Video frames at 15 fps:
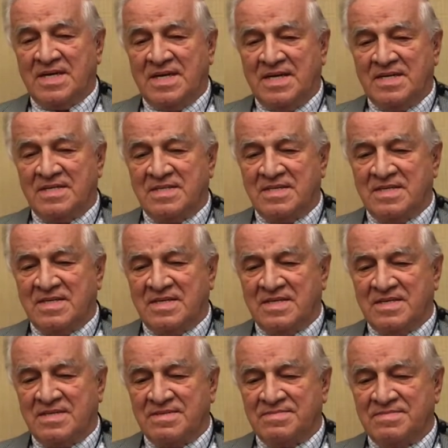And
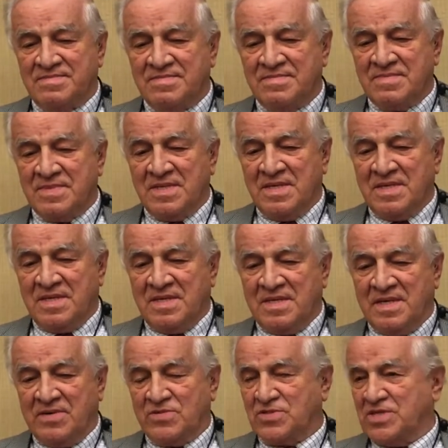uh,
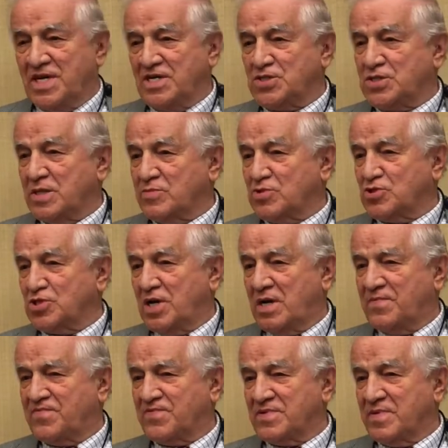that was a nice summer
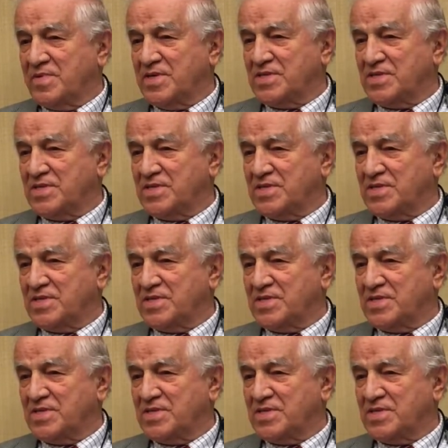job for them.